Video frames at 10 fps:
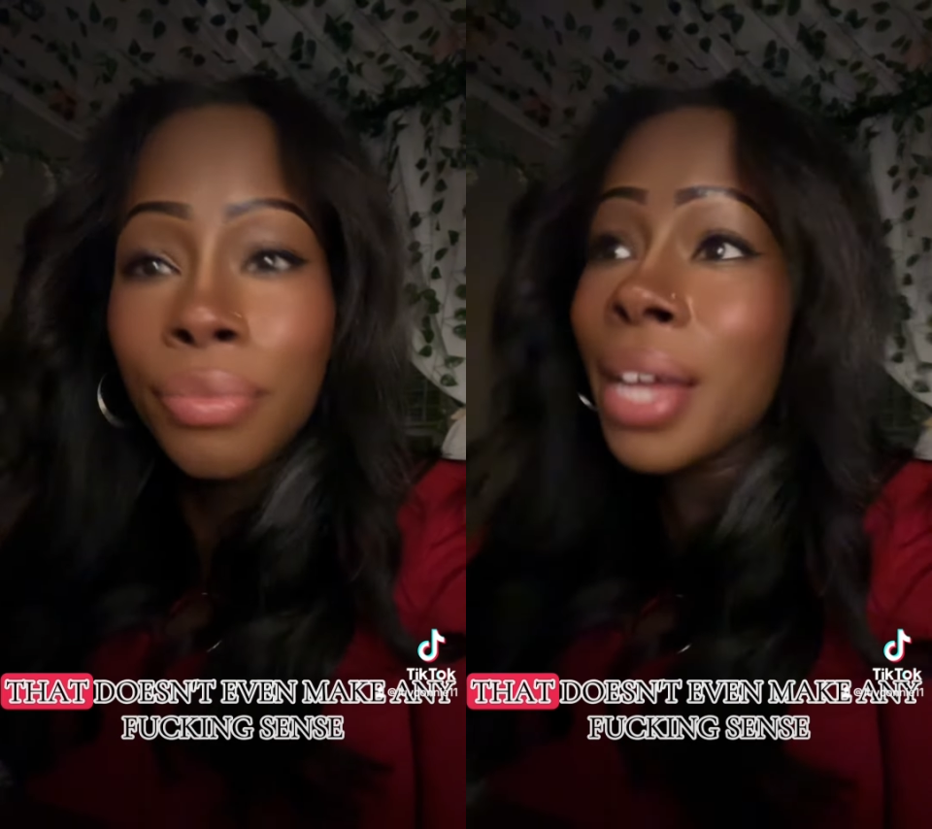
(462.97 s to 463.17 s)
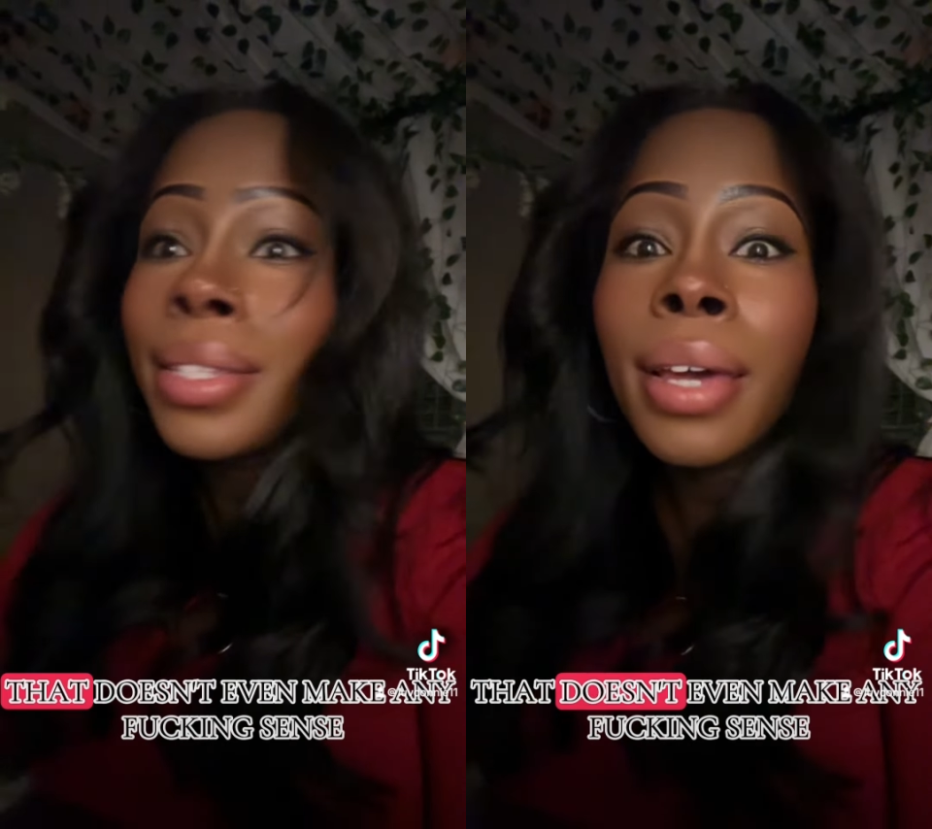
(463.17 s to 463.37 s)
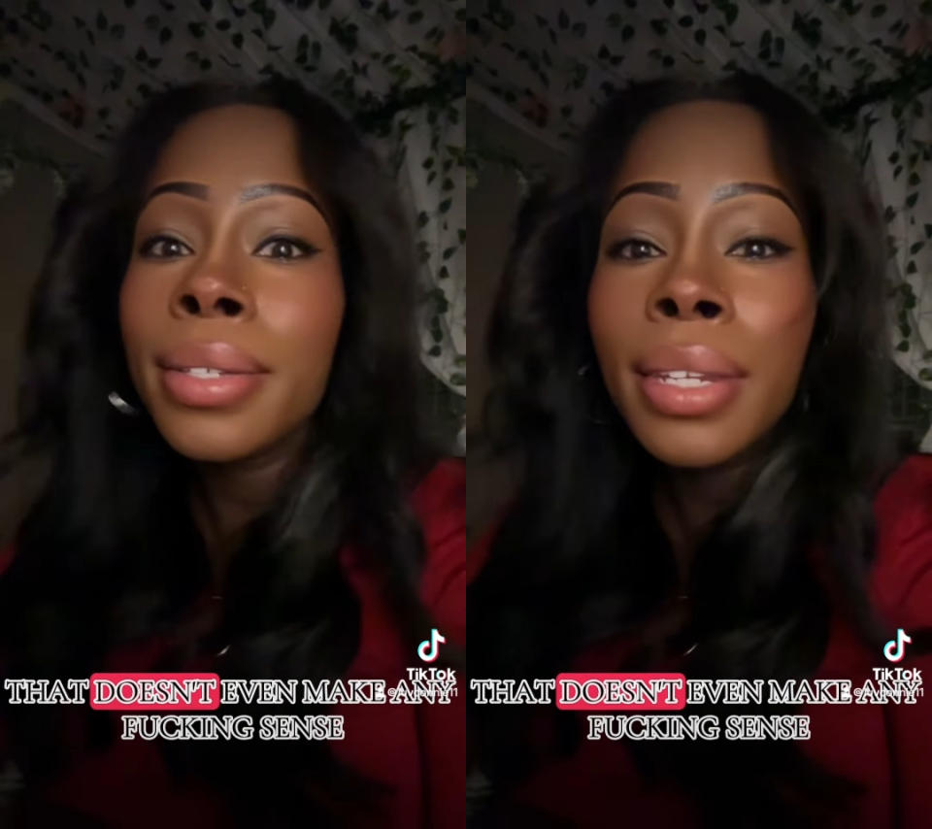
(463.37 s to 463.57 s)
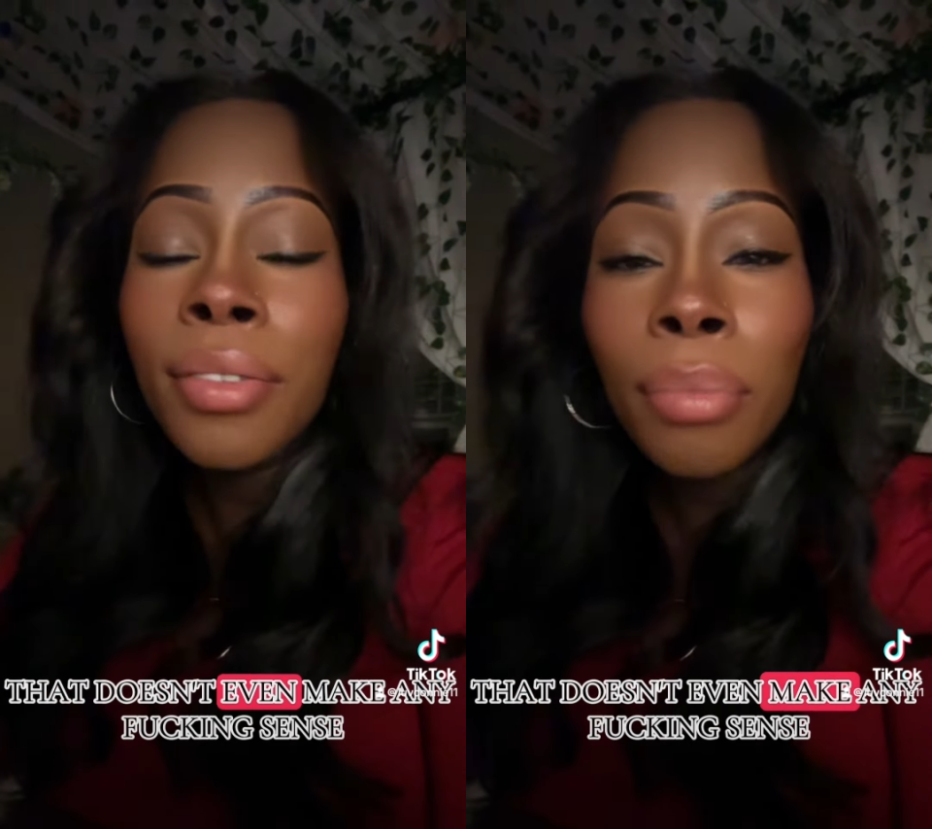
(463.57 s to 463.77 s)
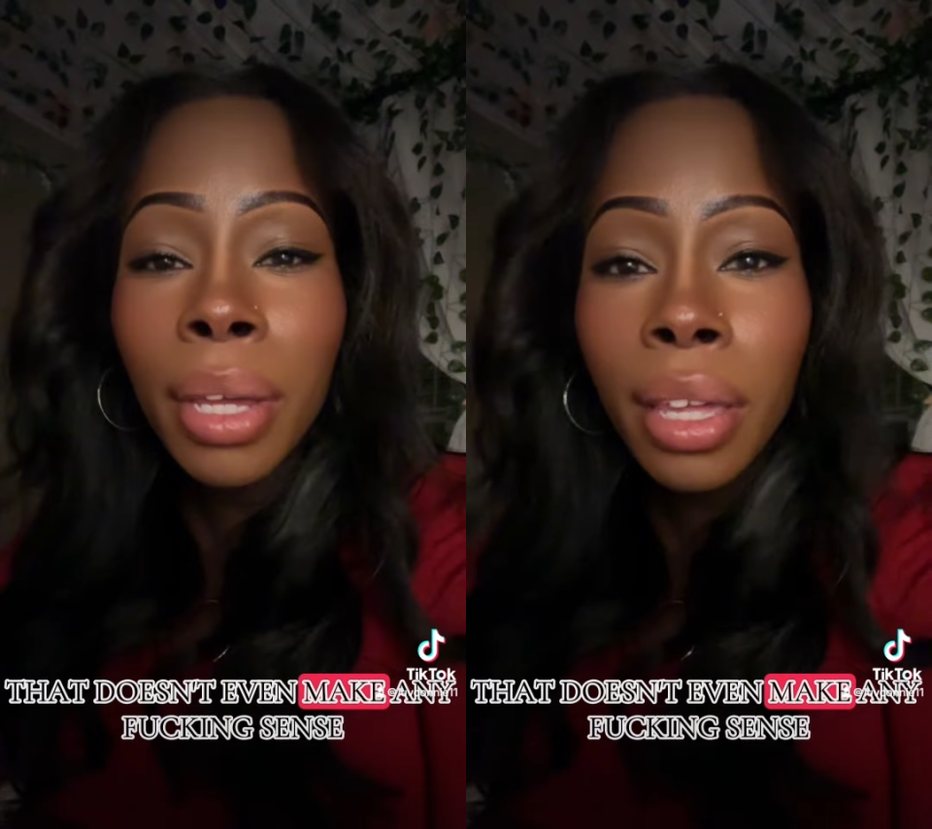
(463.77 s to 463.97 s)
That doesn't
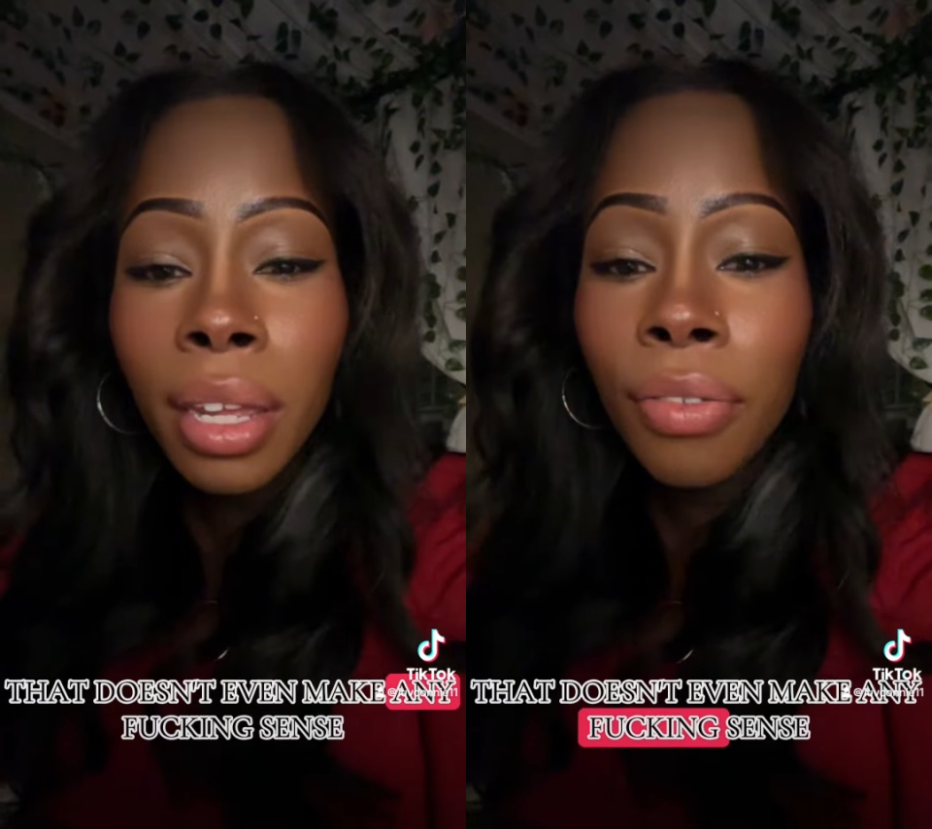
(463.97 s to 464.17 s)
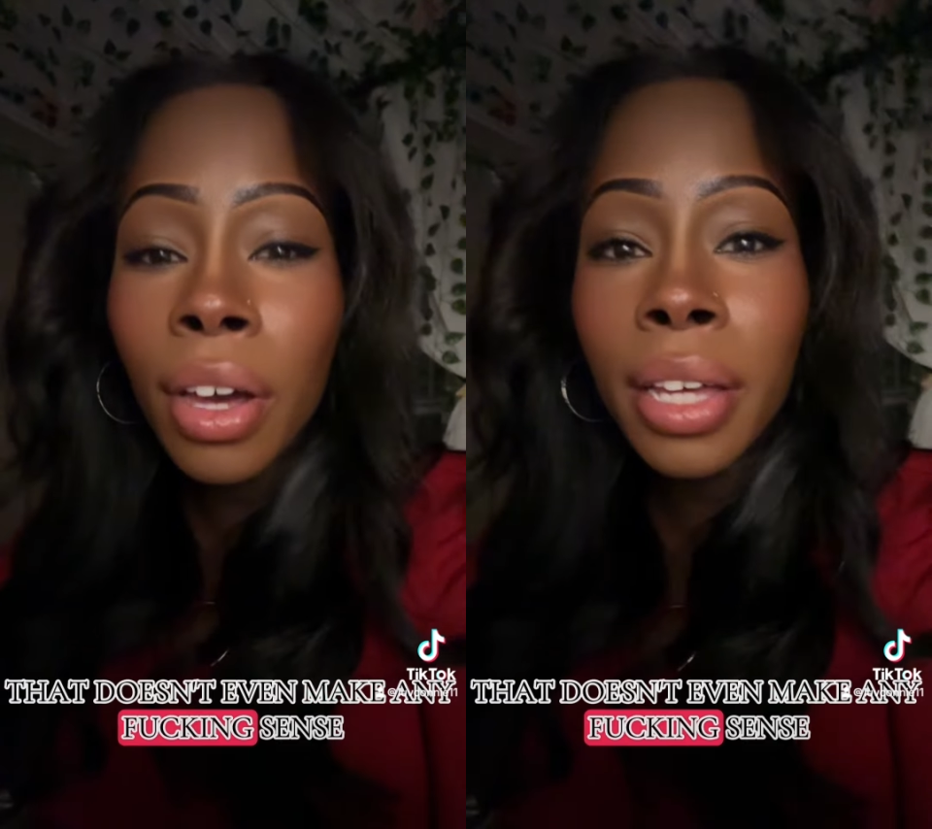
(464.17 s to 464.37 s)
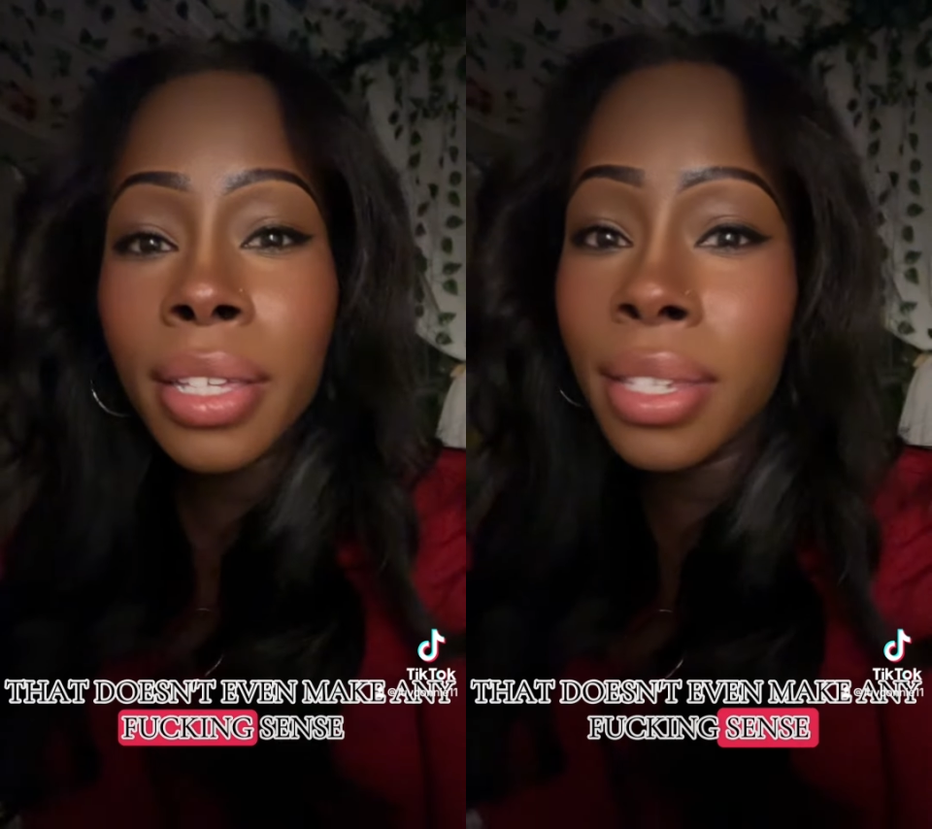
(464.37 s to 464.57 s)
even make any fucking